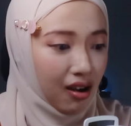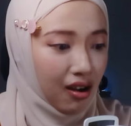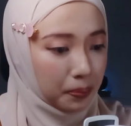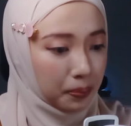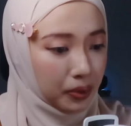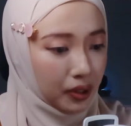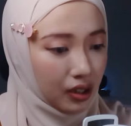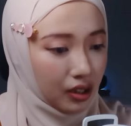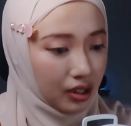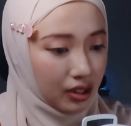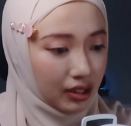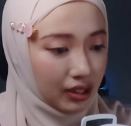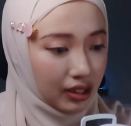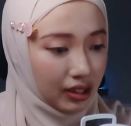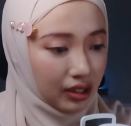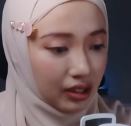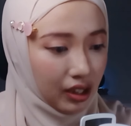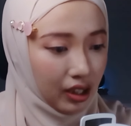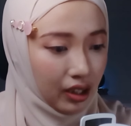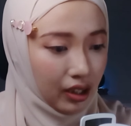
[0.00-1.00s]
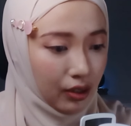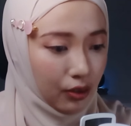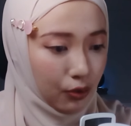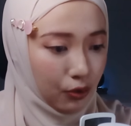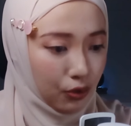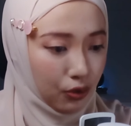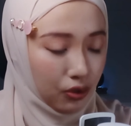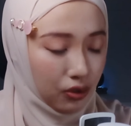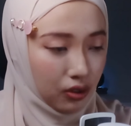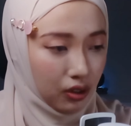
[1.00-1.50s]
We part in
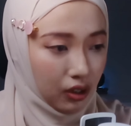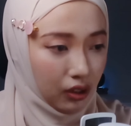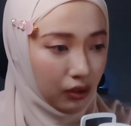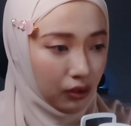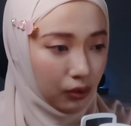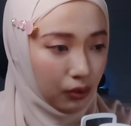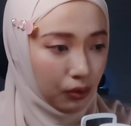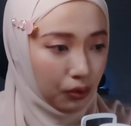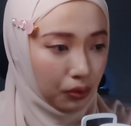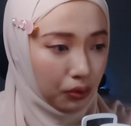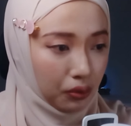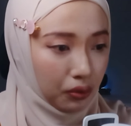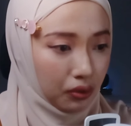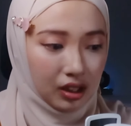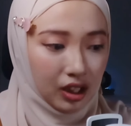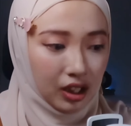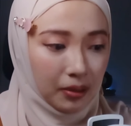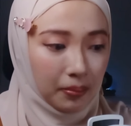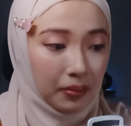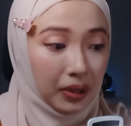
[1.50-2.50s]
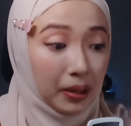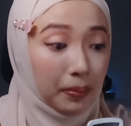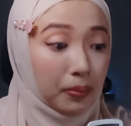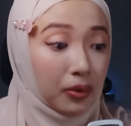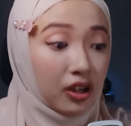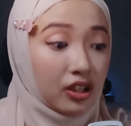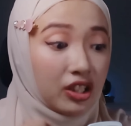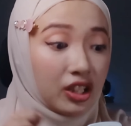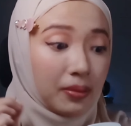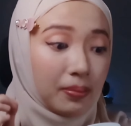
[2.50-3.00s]
anger. My
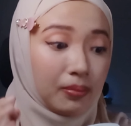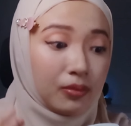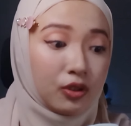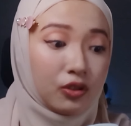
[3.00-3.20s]
body